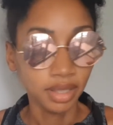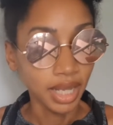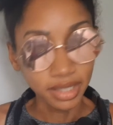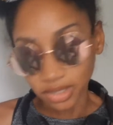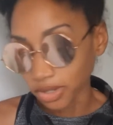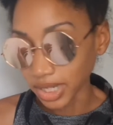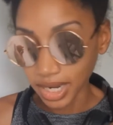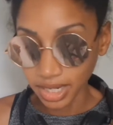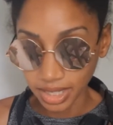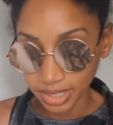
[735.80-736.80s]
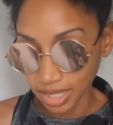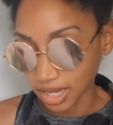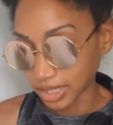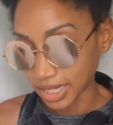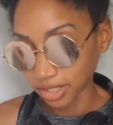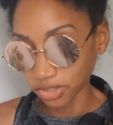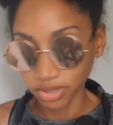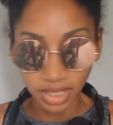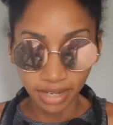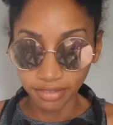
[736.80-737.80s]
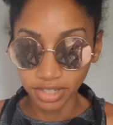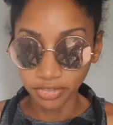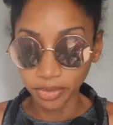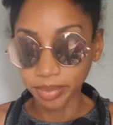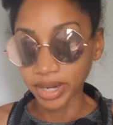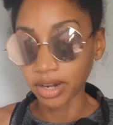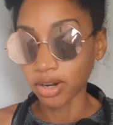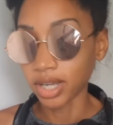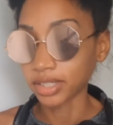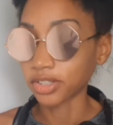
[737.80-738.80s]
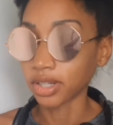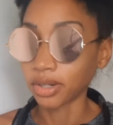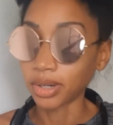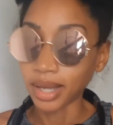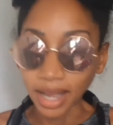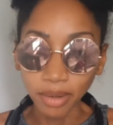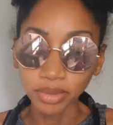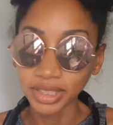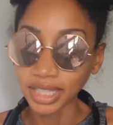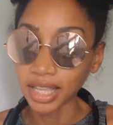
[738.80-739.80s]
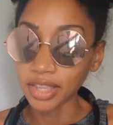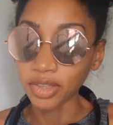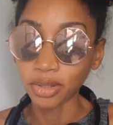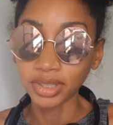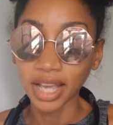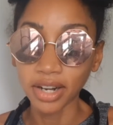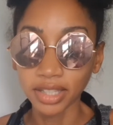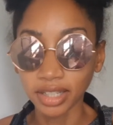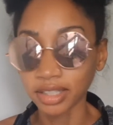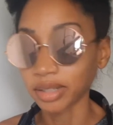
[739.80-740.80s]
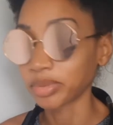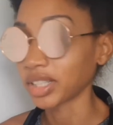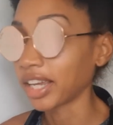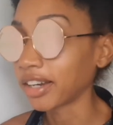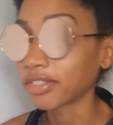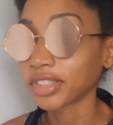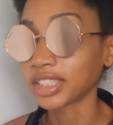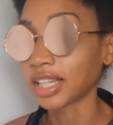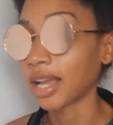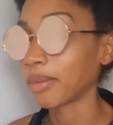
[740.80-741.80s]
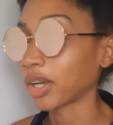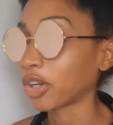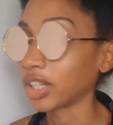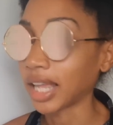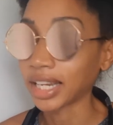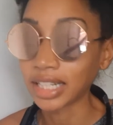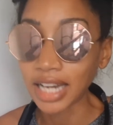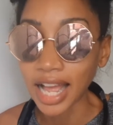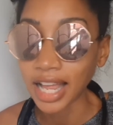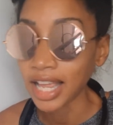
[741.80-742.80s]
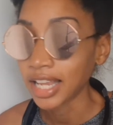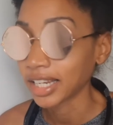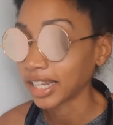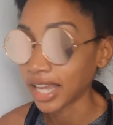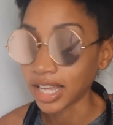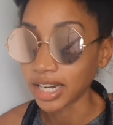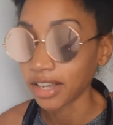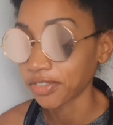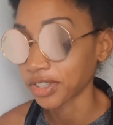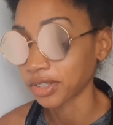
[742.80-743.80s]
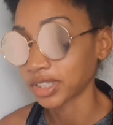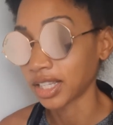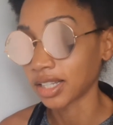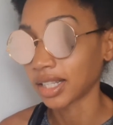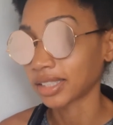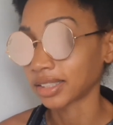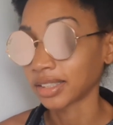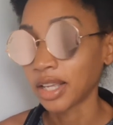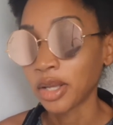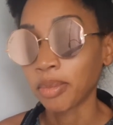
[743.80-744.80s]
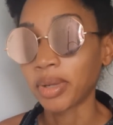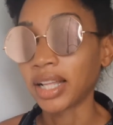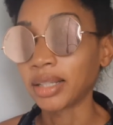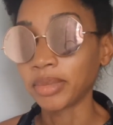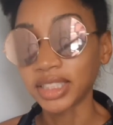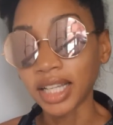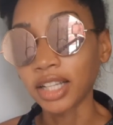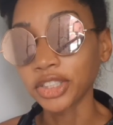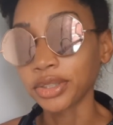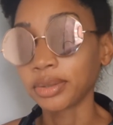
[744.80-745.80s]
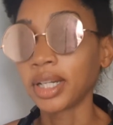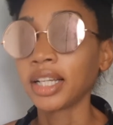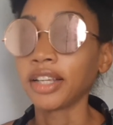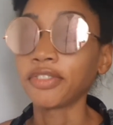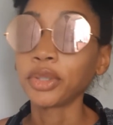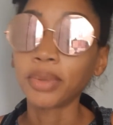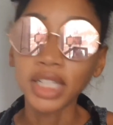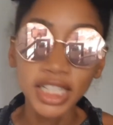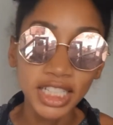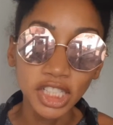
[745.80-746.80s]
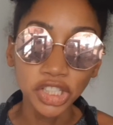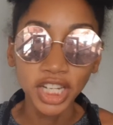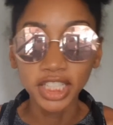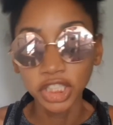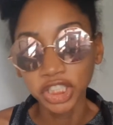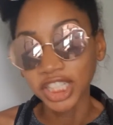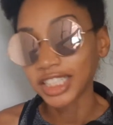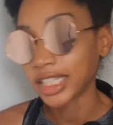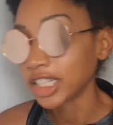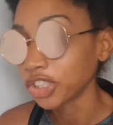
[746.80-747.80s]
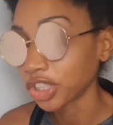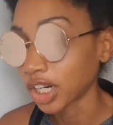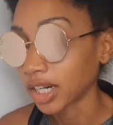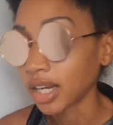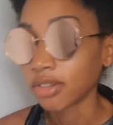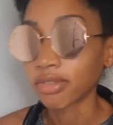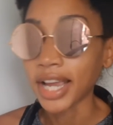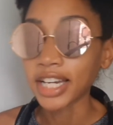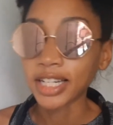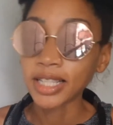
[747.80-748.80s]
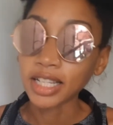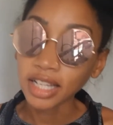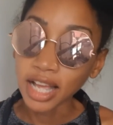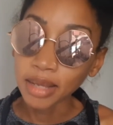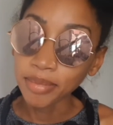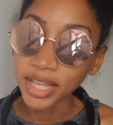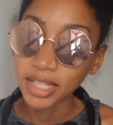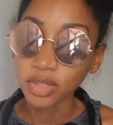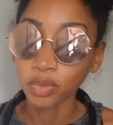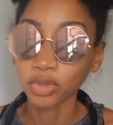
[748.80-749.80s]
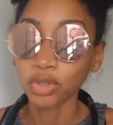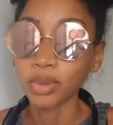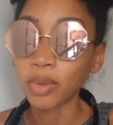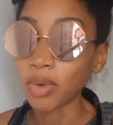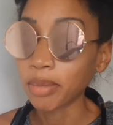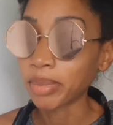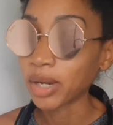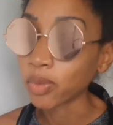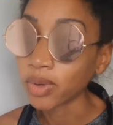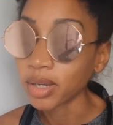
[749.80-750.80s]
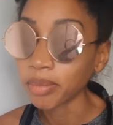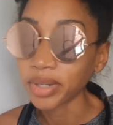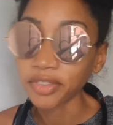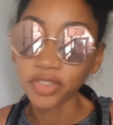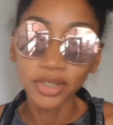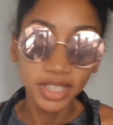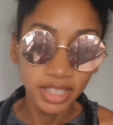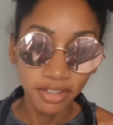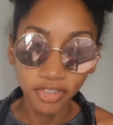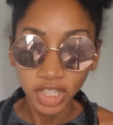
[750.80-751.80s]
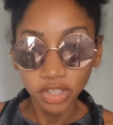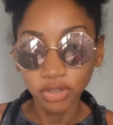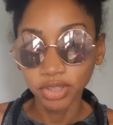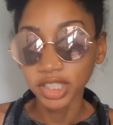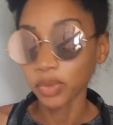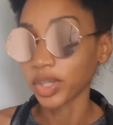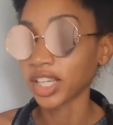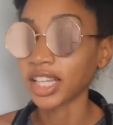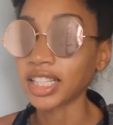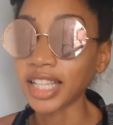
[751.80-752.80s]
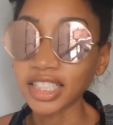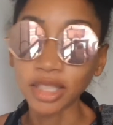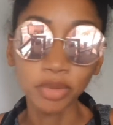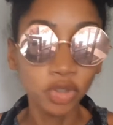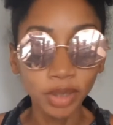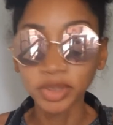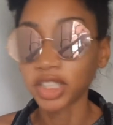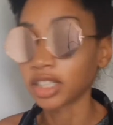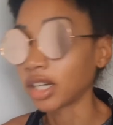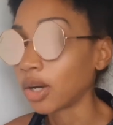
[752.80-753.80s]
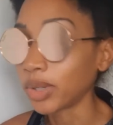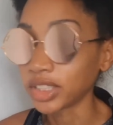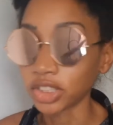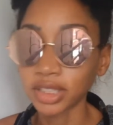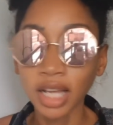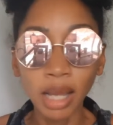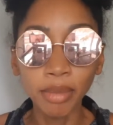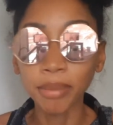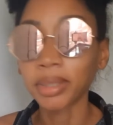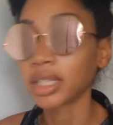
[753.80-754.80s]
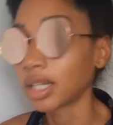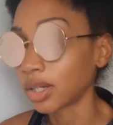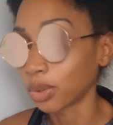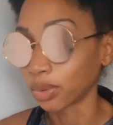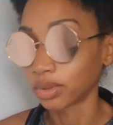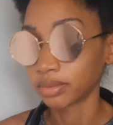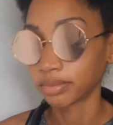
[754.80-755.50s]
I sold out of the sunglasses. You see I have a different pair on, so I was selling those out at the clubs every time. I could like not get enough of those sunglasses. But let me tell you, if you want a DJ t-shirt, write it in the comments. We'll do it one by one, but if there's enough interest, we could get that subscription going. Just comment below.